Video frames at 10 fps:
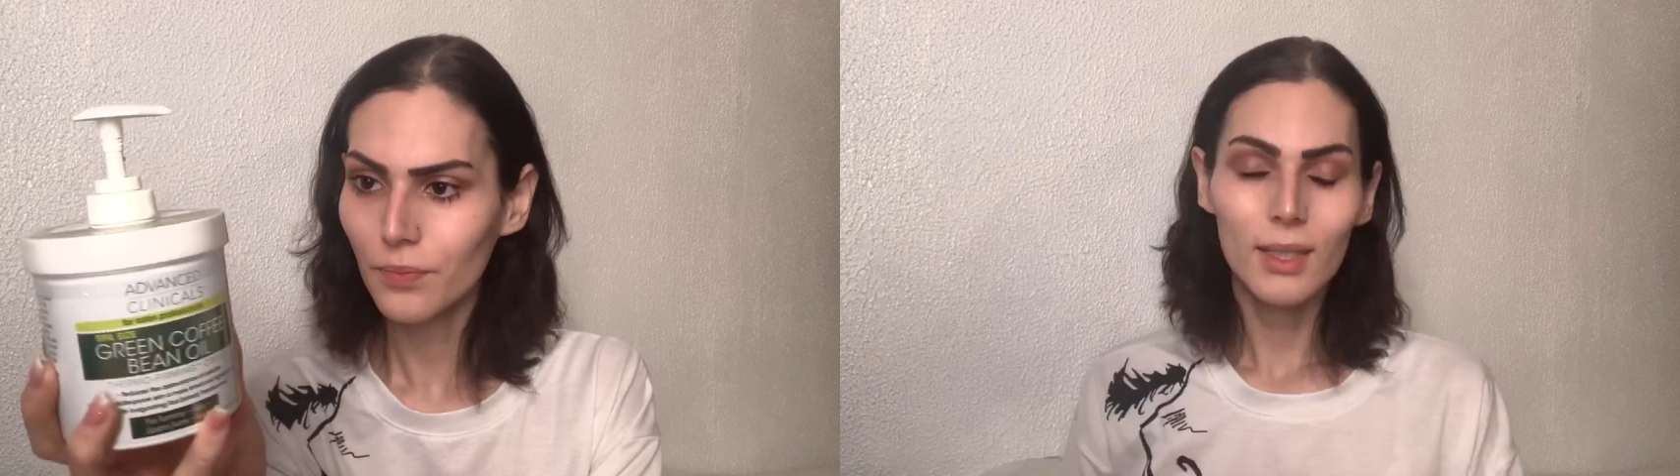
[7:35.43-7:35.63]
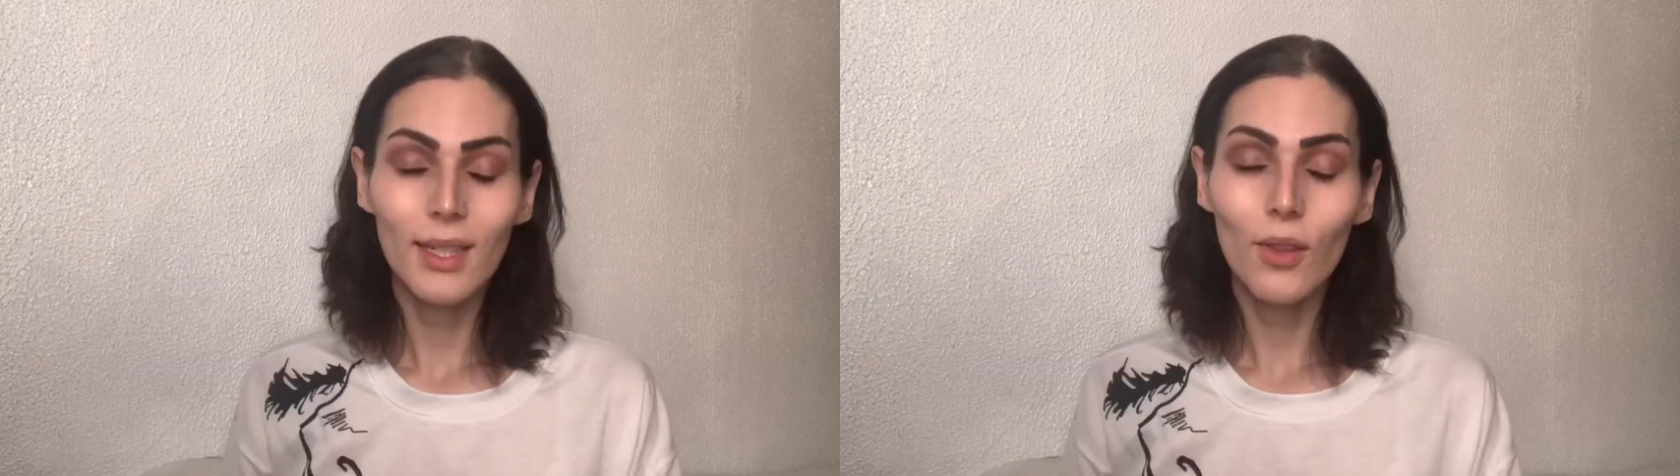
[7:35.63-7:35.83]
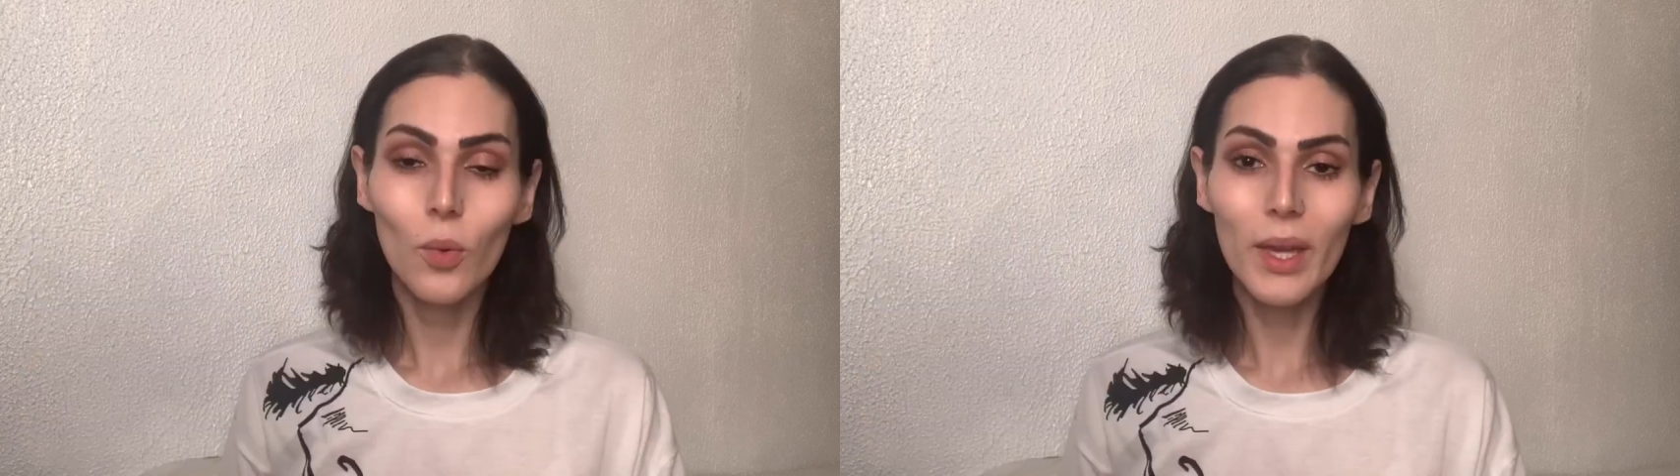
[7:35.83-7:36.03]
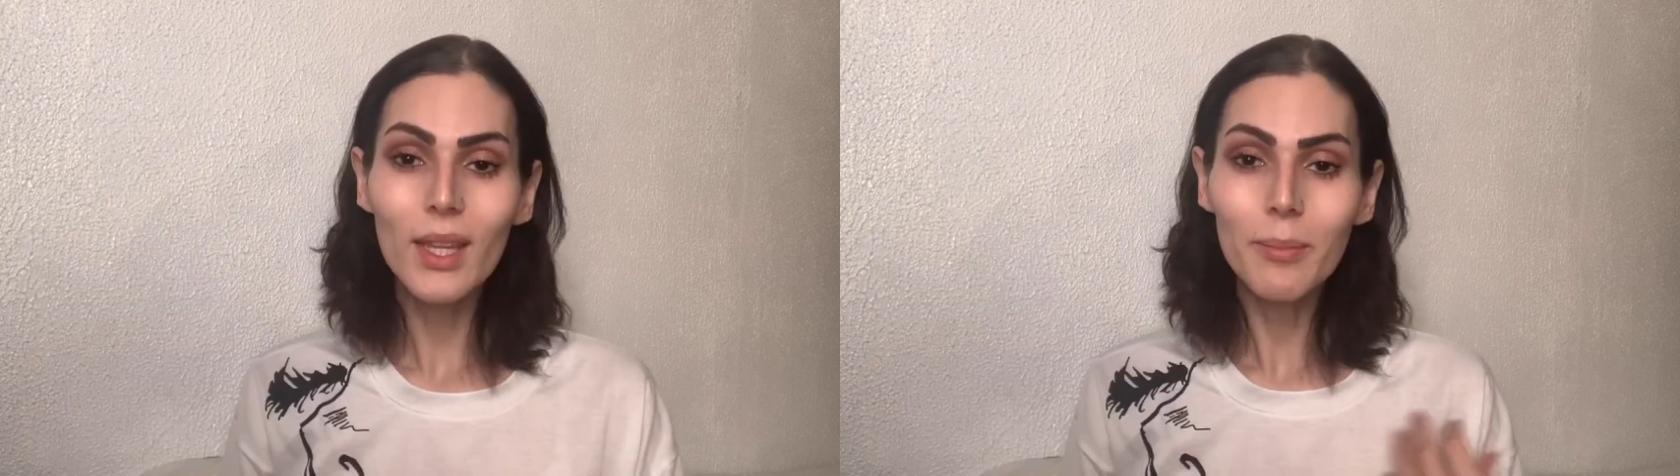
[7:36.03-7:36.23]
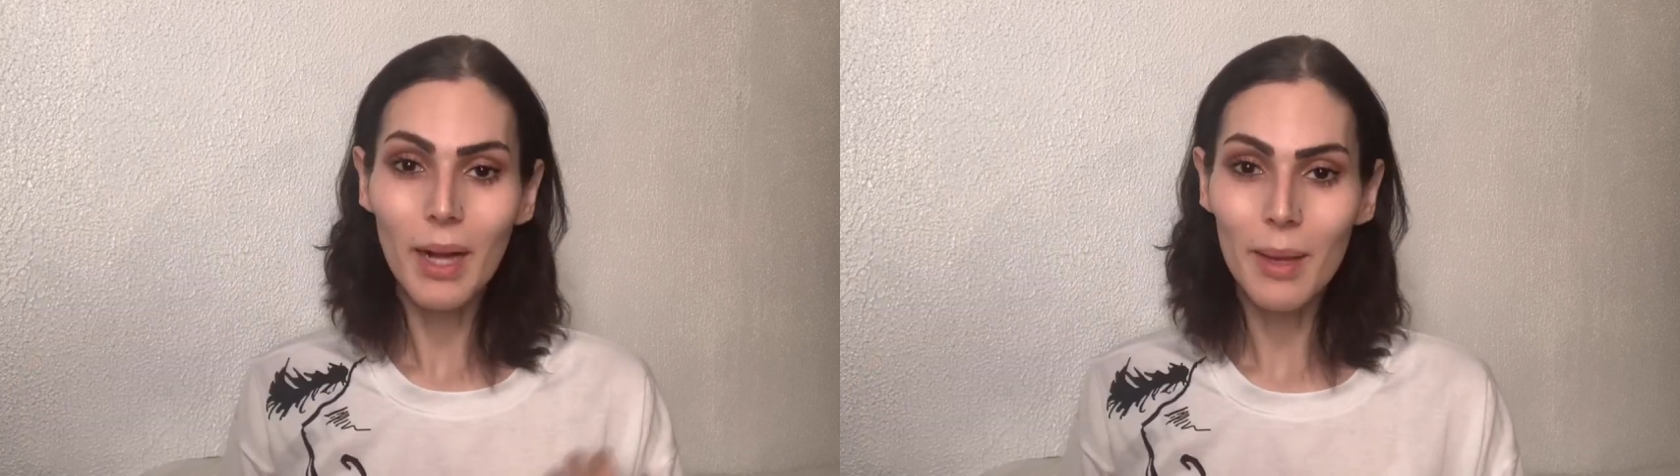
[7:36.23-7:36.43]
Now, the way
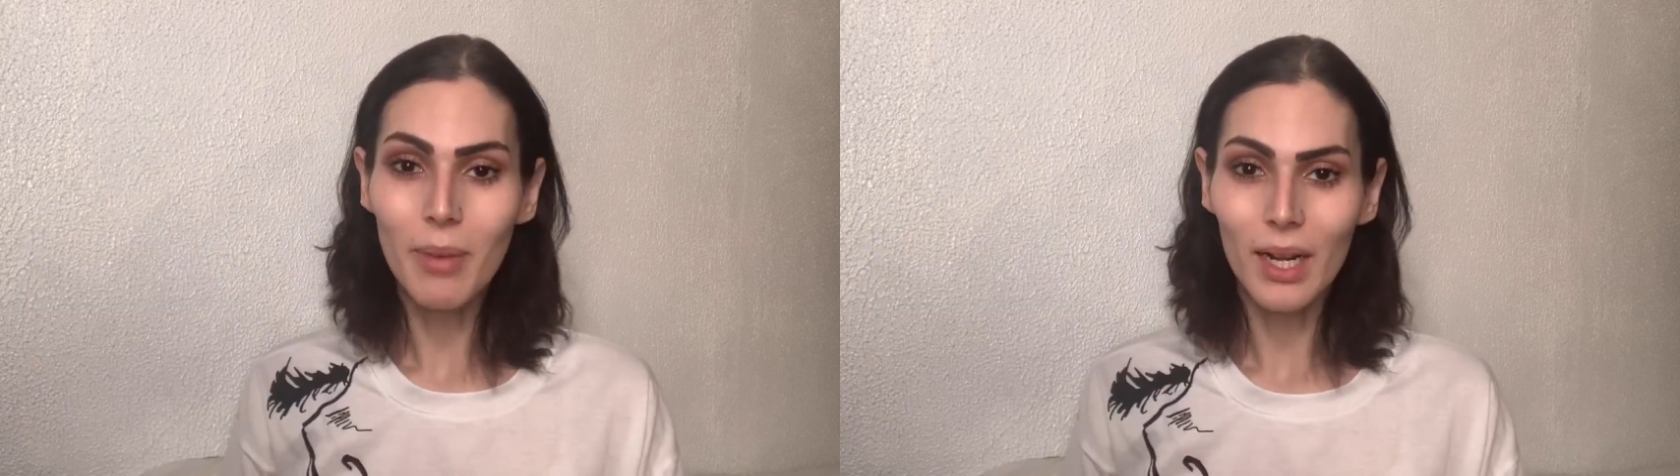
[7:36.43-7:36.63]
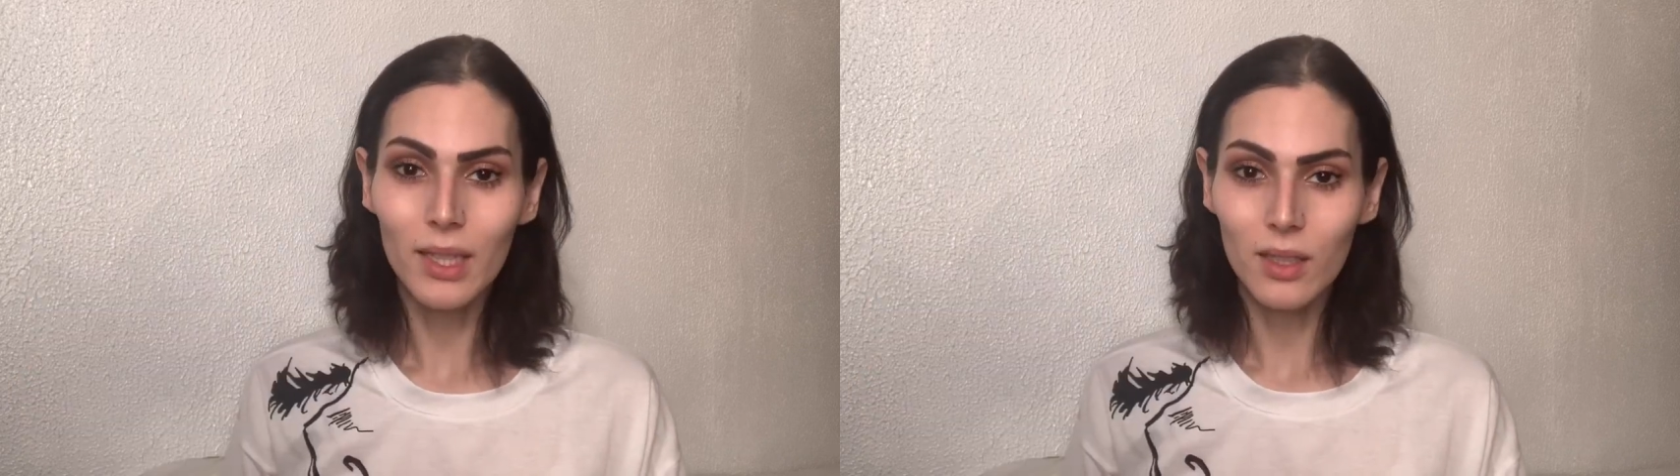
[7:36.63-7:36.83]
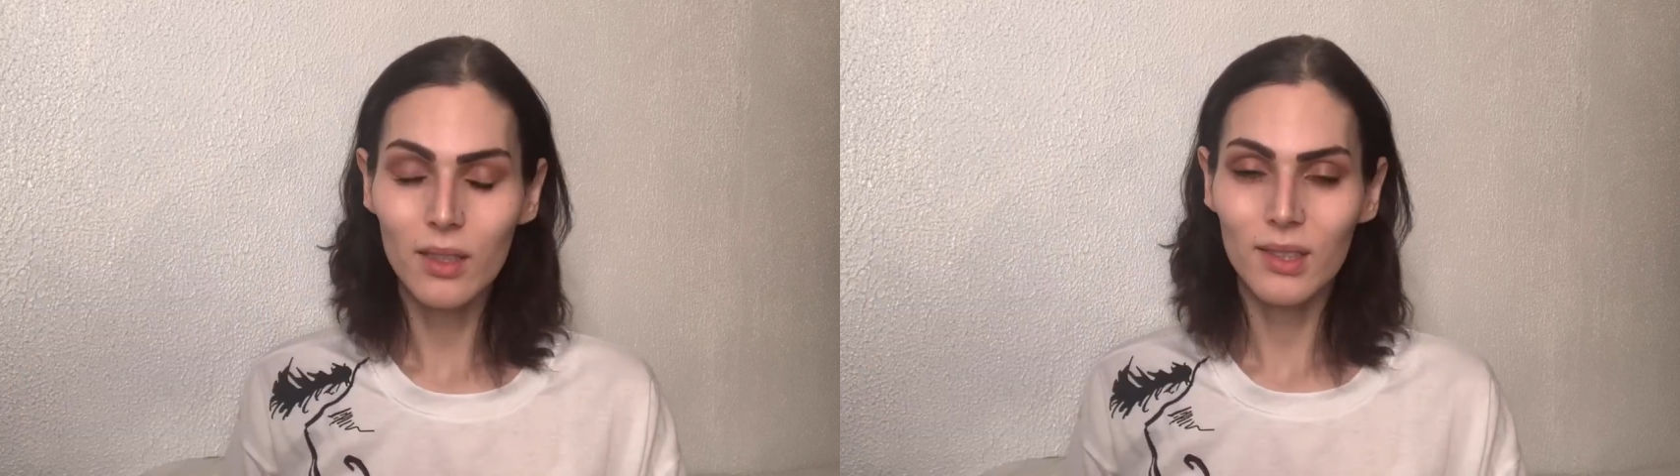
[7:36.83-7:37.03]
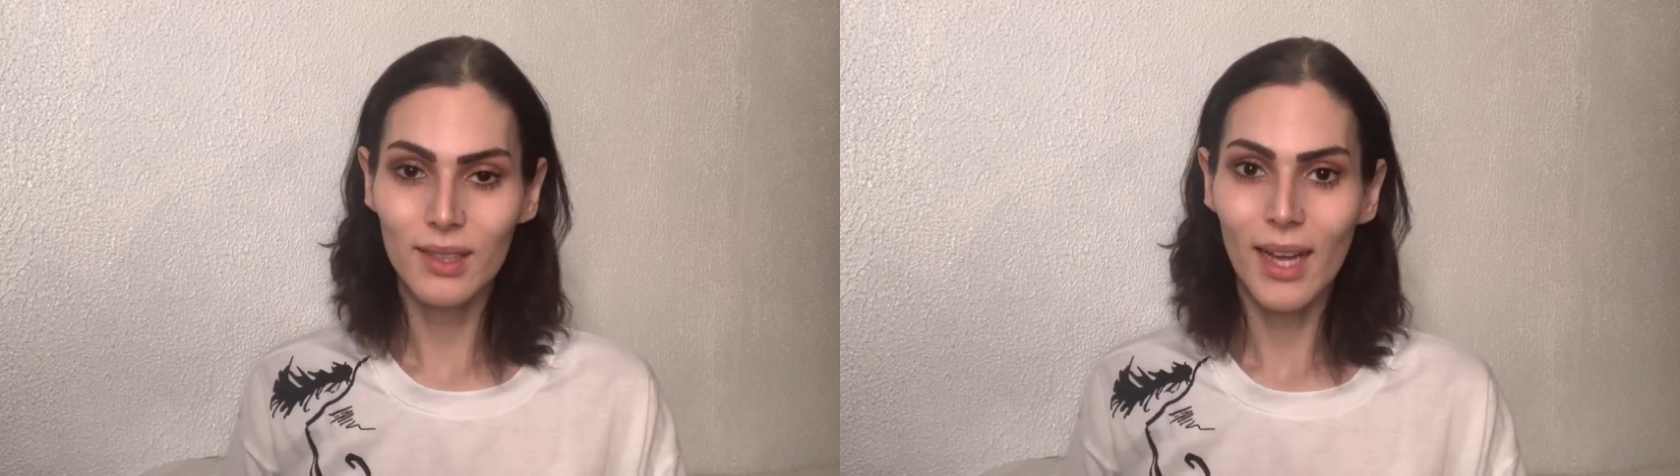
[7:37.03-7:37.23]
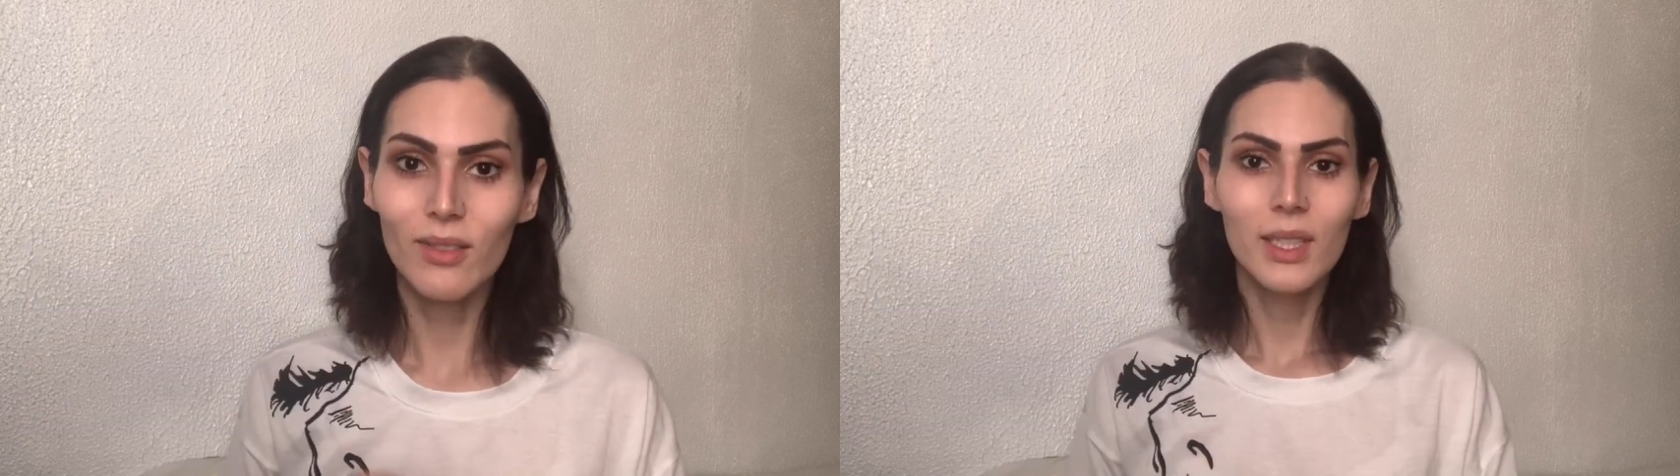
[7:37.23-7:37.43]
that my body looks
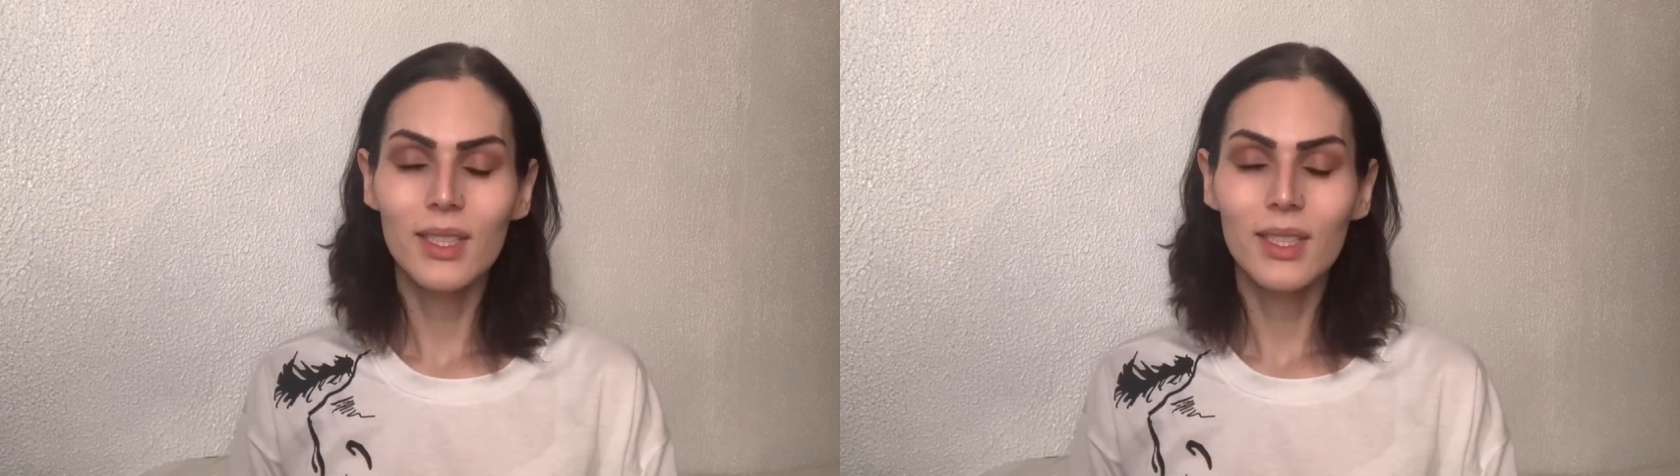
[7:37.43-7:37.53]
now